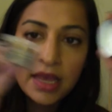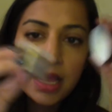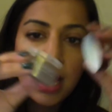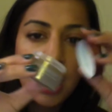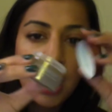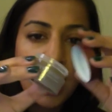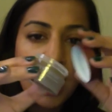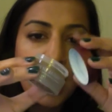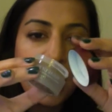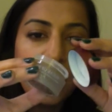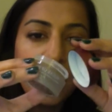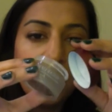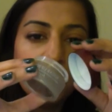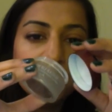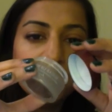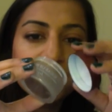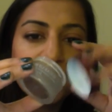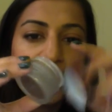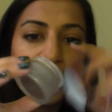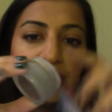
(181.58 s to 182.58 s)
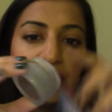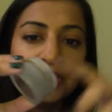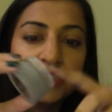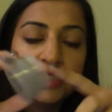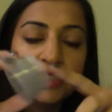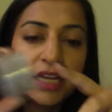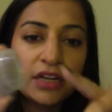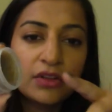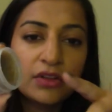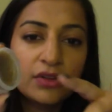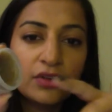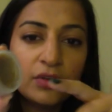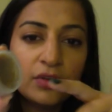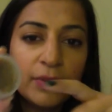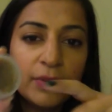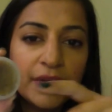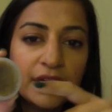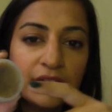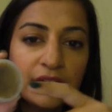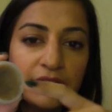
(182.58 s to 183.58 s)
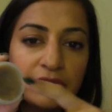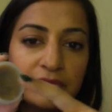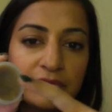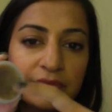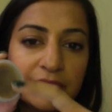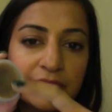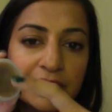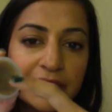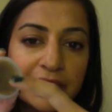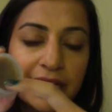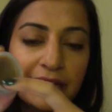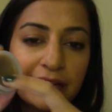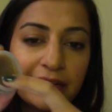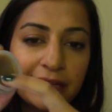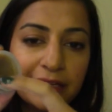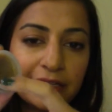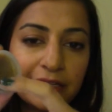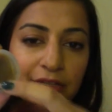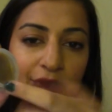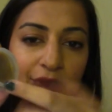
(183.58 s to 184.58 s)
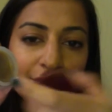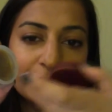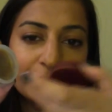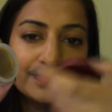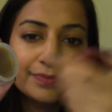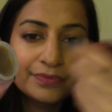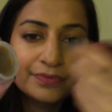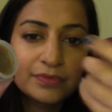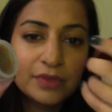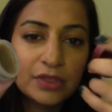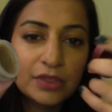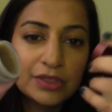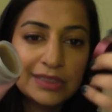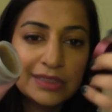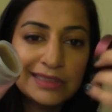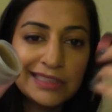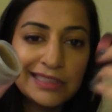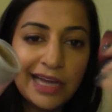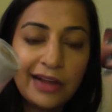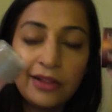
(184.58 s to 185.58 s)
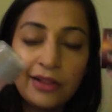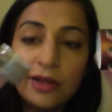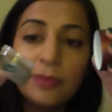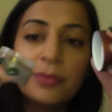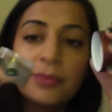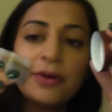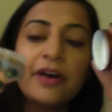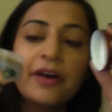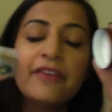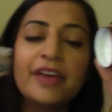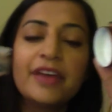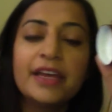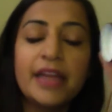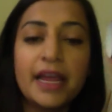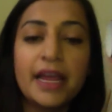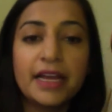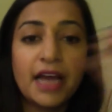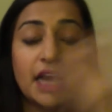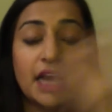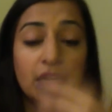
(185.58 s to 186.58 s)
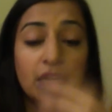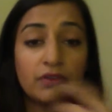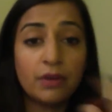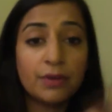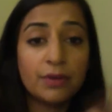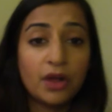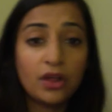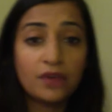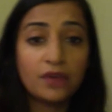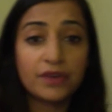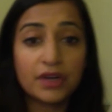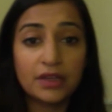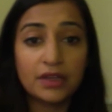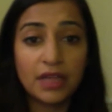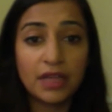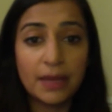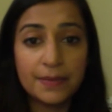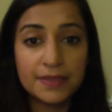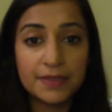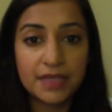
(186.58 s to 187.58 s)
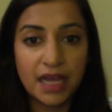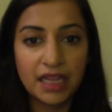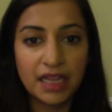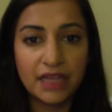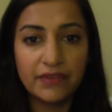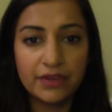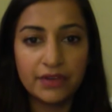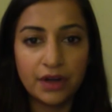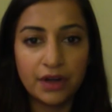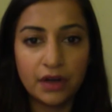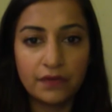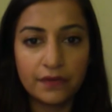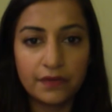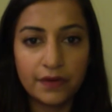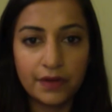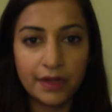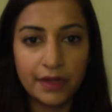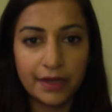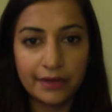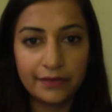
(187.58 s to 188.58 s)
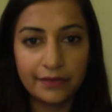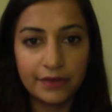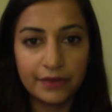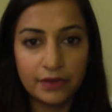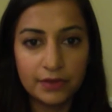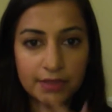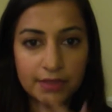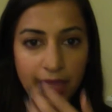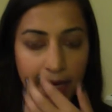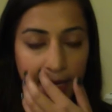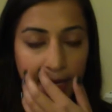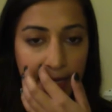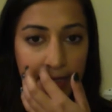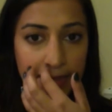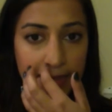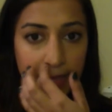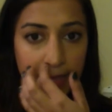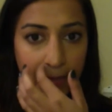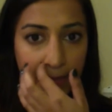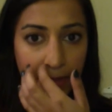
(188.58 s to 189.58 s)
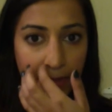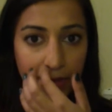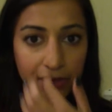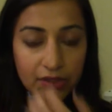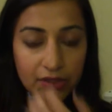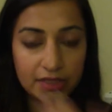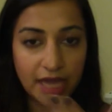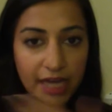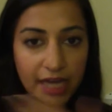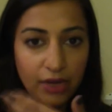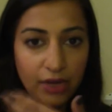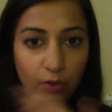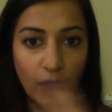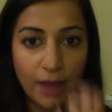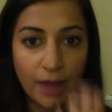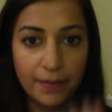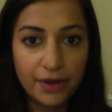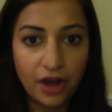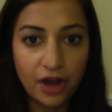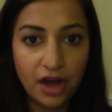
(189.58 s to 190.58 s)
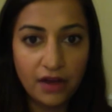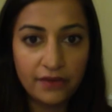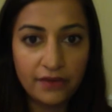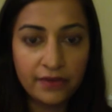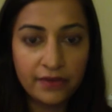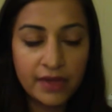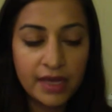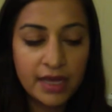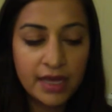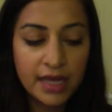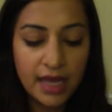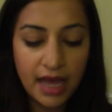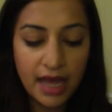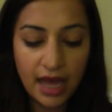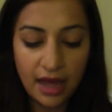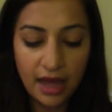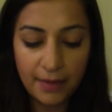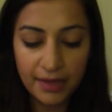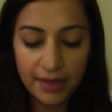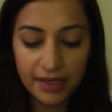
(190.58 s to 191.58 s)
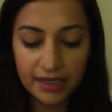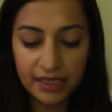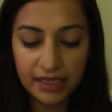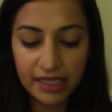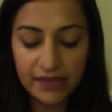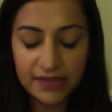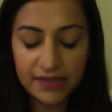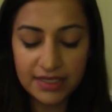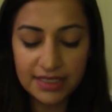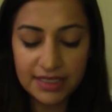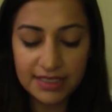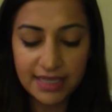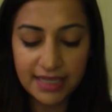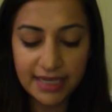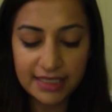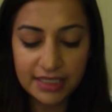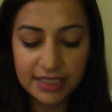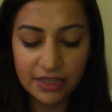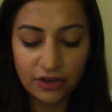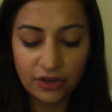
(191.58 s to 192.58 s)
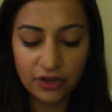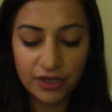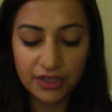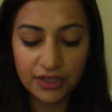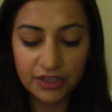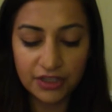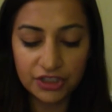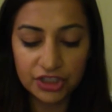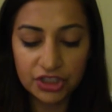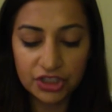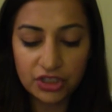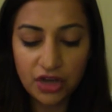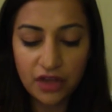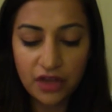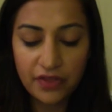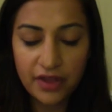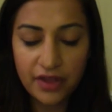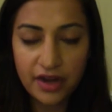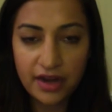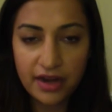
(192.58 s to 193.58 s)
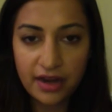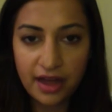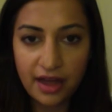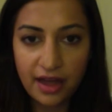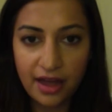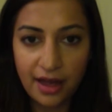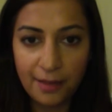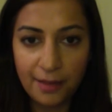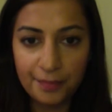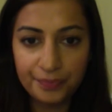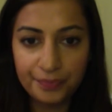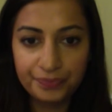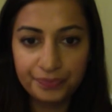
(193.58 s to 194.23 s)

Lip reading: And you just get a little bit of, I get like a little dollop of it and kind of rub it all over your lips. I leave it on for like a few seconds and then you just kind of wipe it off. And it leaves this nice little conditioner on there. And